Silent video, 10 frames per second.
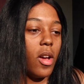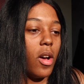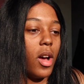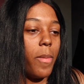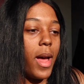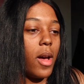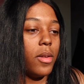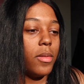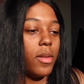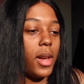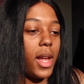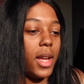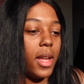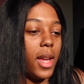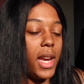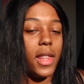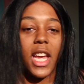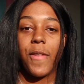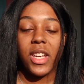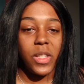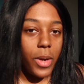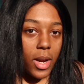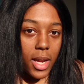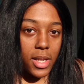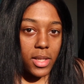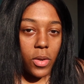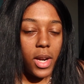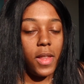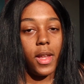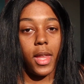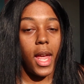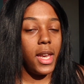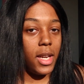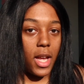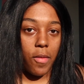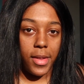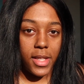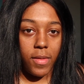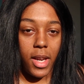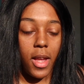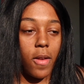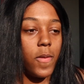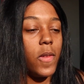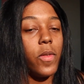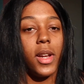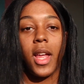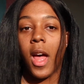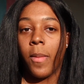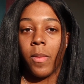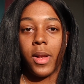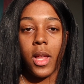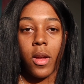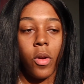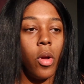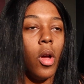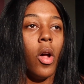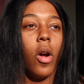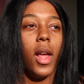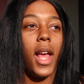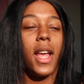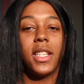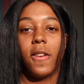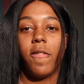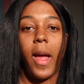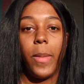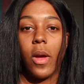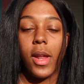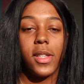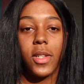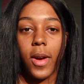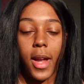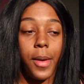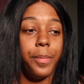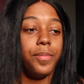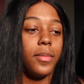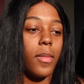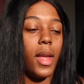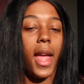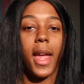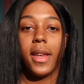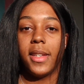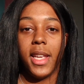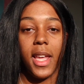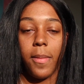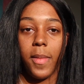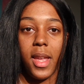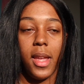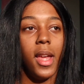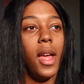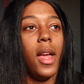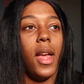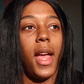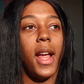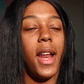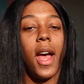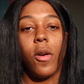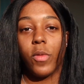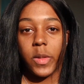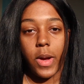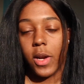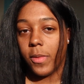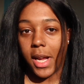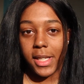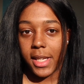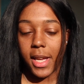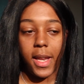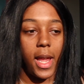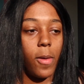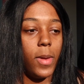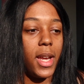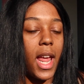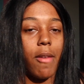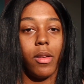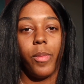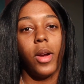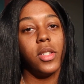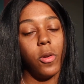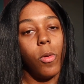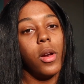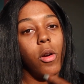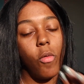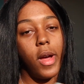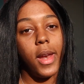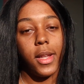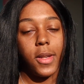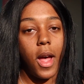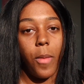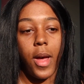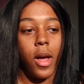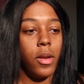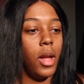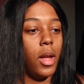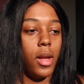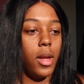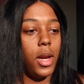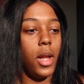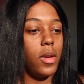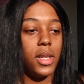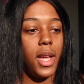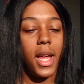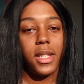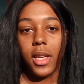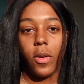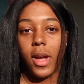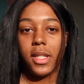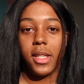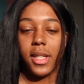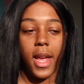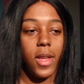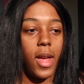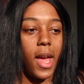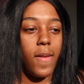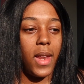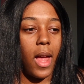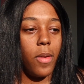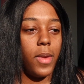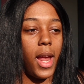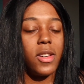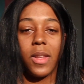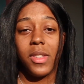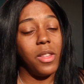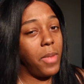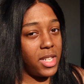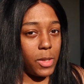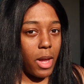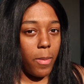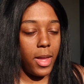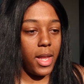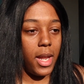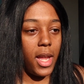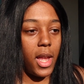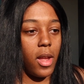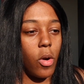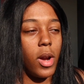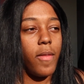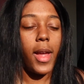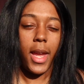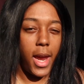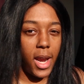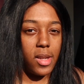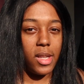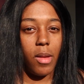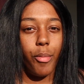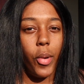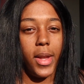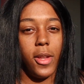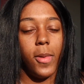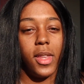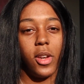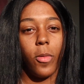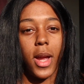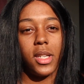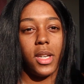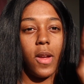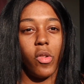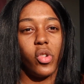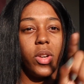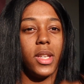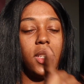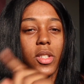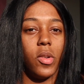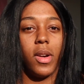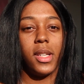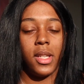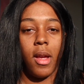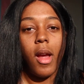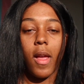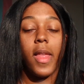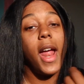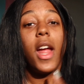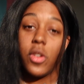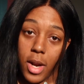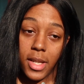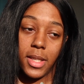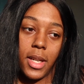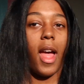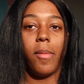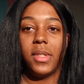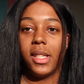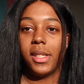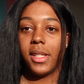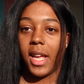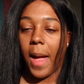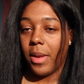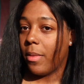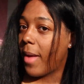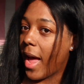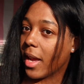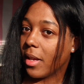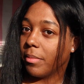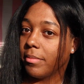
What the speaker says: about like anything I've experienced or anything that I didn't cover in this video, feel free to comment below. Or like I said, find me on Instagram and DM me, and I'll respond when I see it, and we can have a personal one-on-one and talk about, you know, just ask any questions that you have, and I'll answer them to the best of my ability, or if I can't answer them, point you in the direction of a trusted source that I trust. I'm just happy to be back.